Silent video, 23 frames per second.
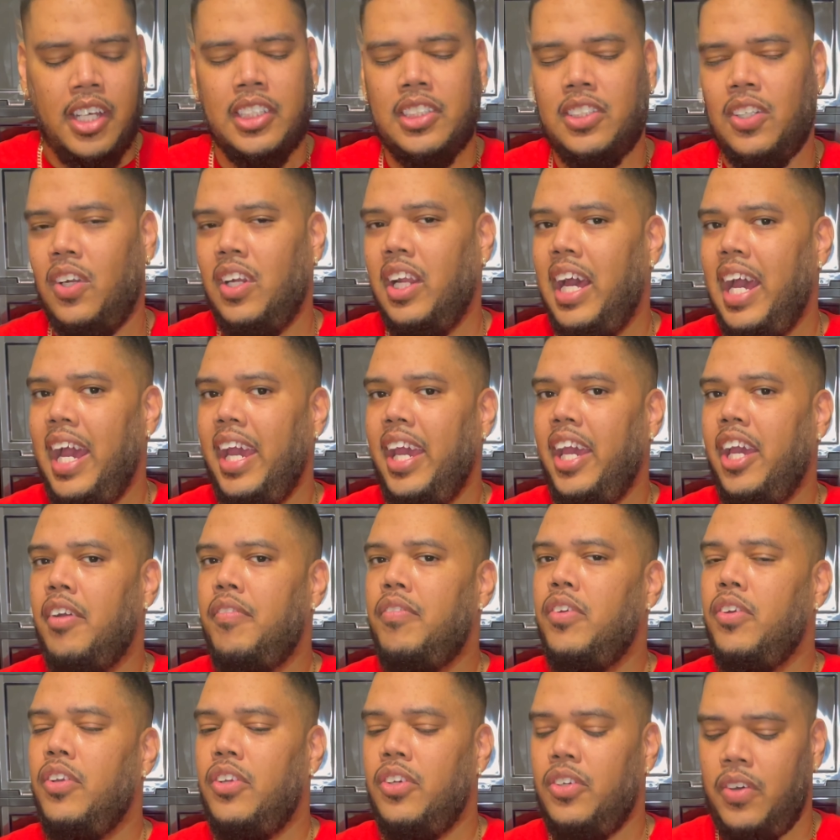So like if
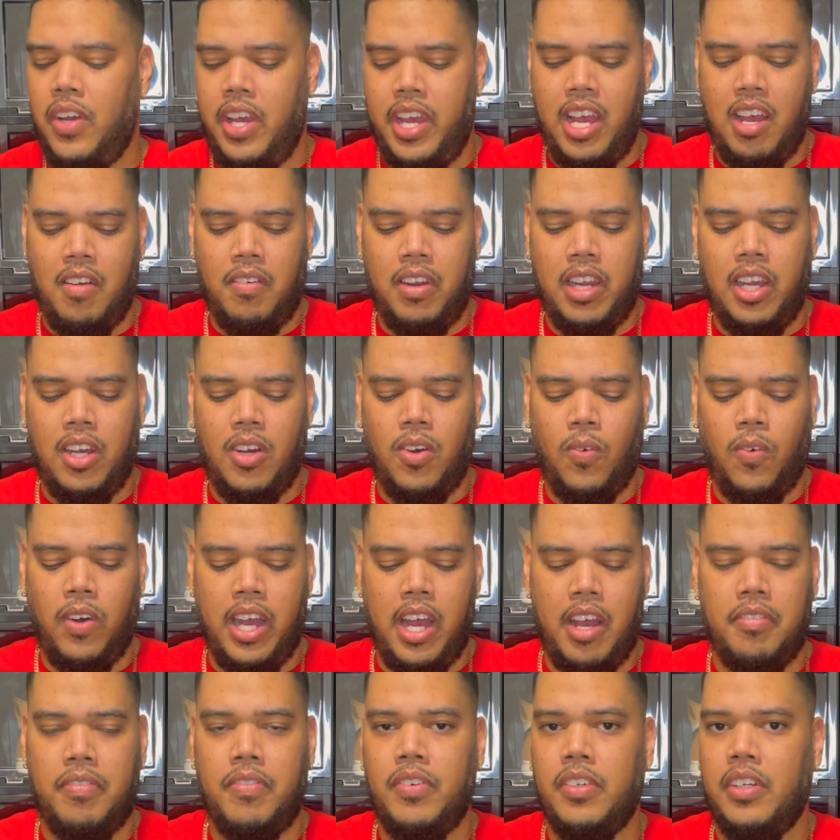you do have like a
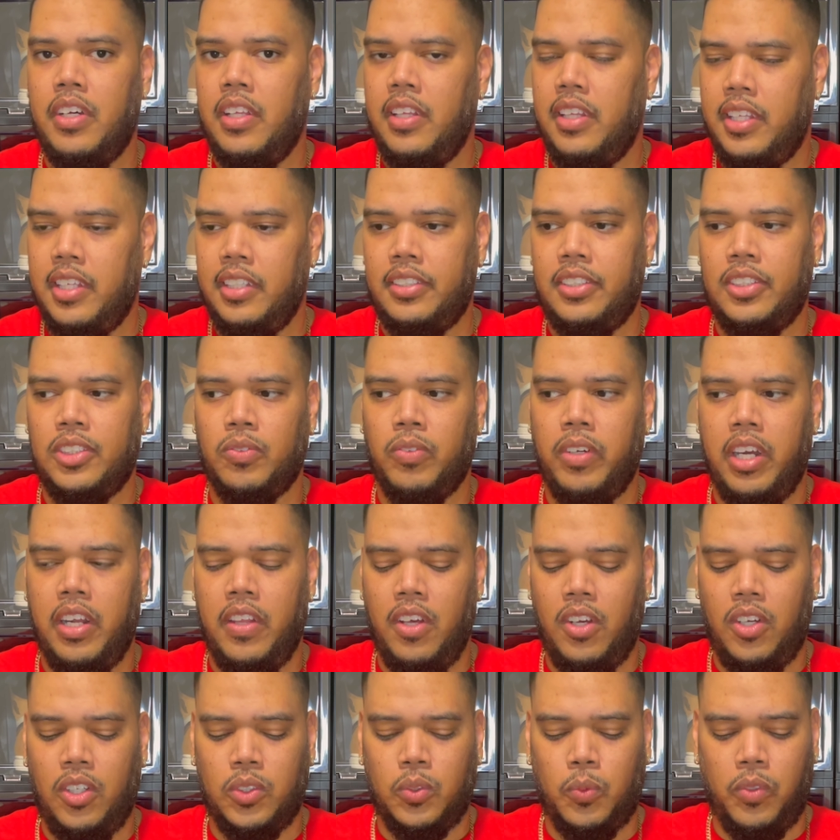wide foot, this is one of
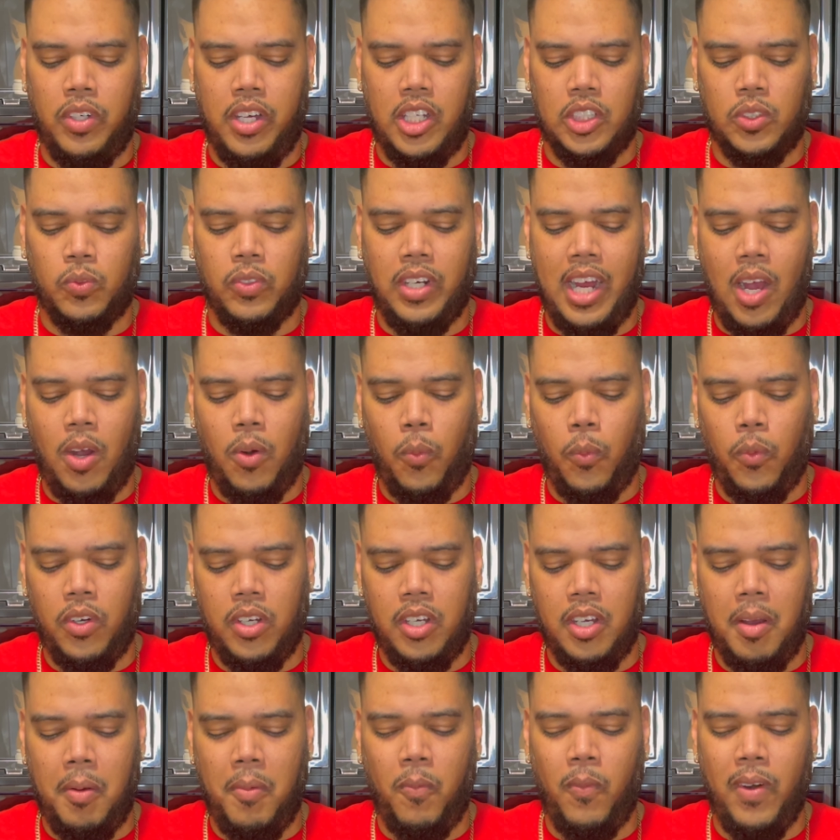those ones where I
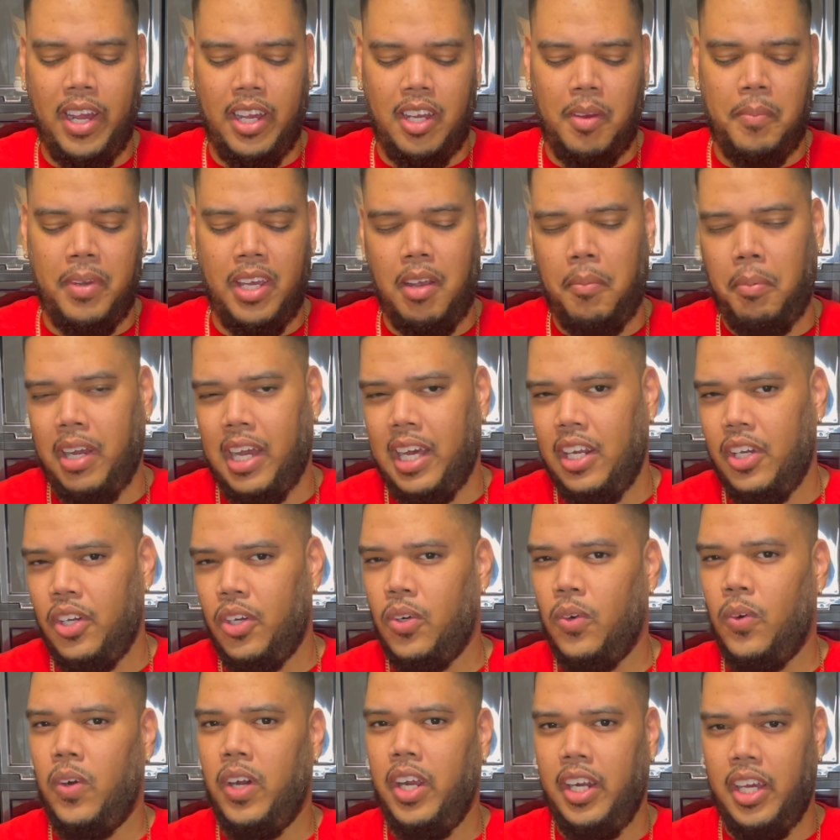would recommend probably
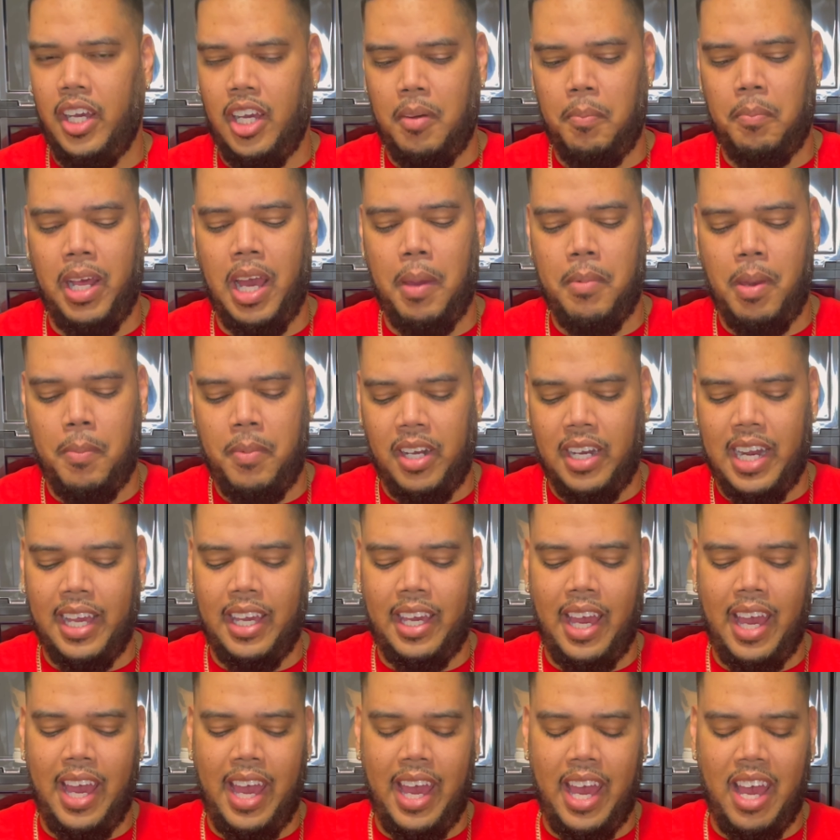going up like maybe like a
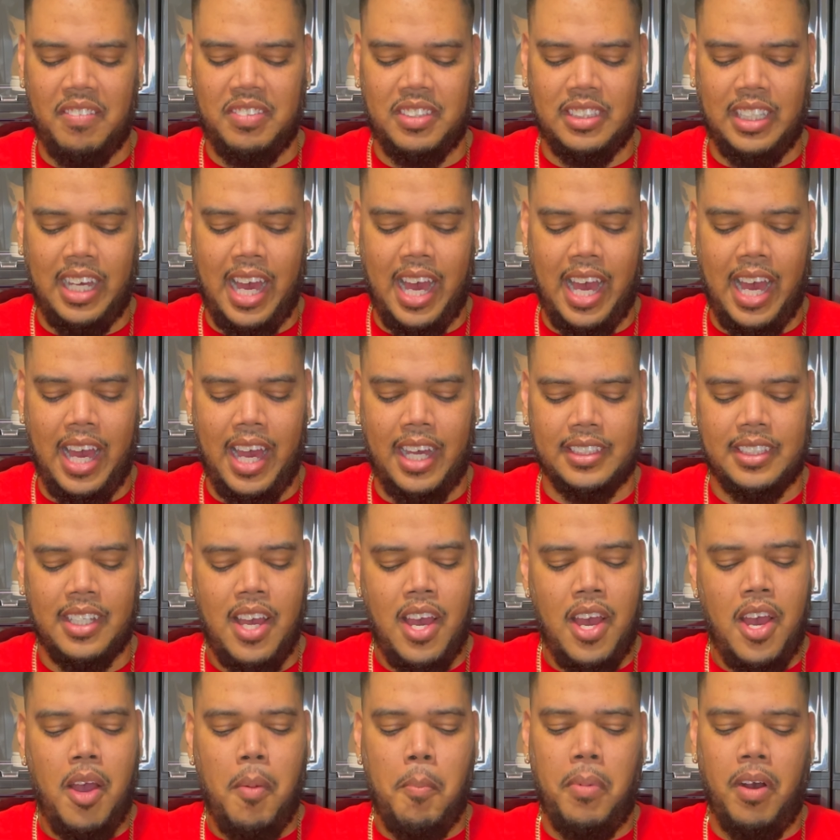half size.
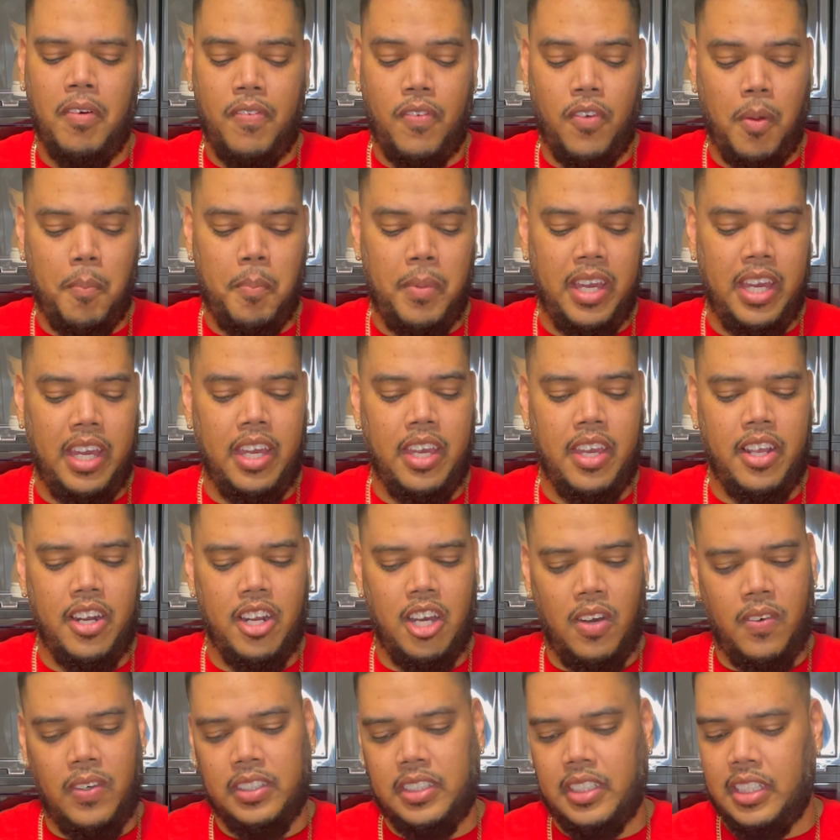But for me,
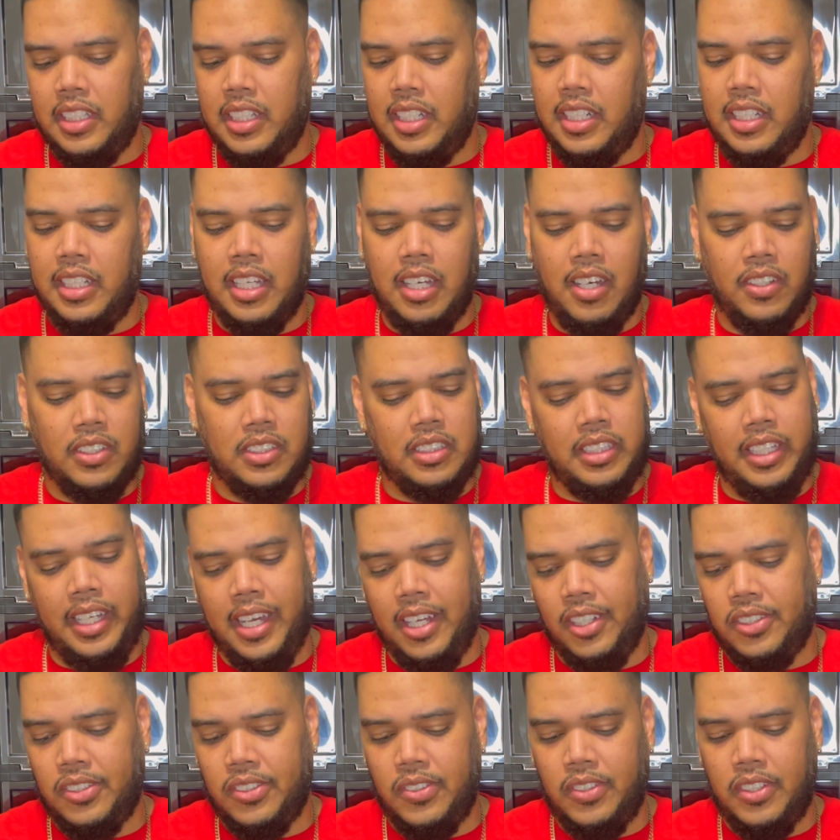it's good to go stand
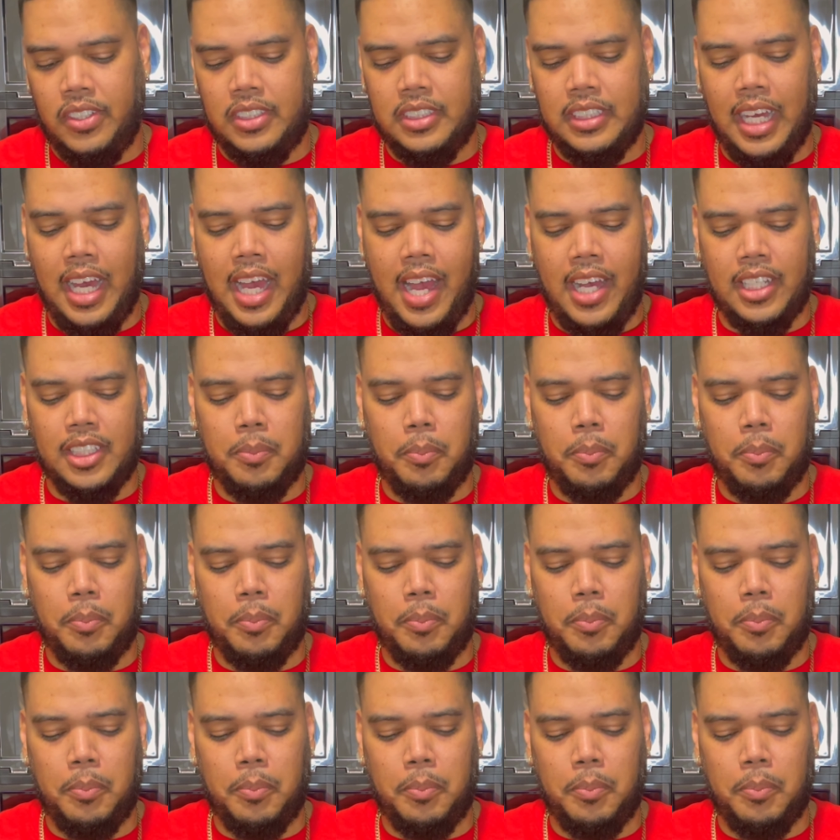true to size.